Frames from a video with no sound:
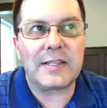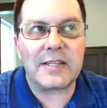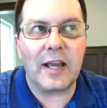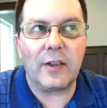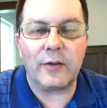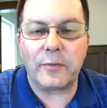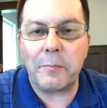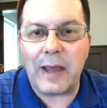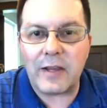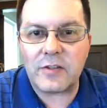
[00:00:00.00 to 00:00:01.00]
Sellers
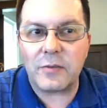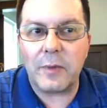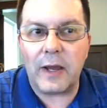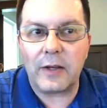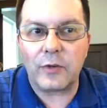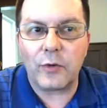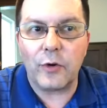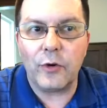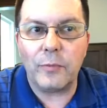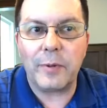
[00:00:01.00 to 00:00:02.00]
Mastermind
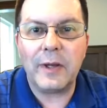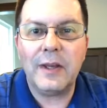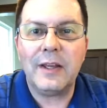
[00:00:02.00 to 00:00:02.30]
Group,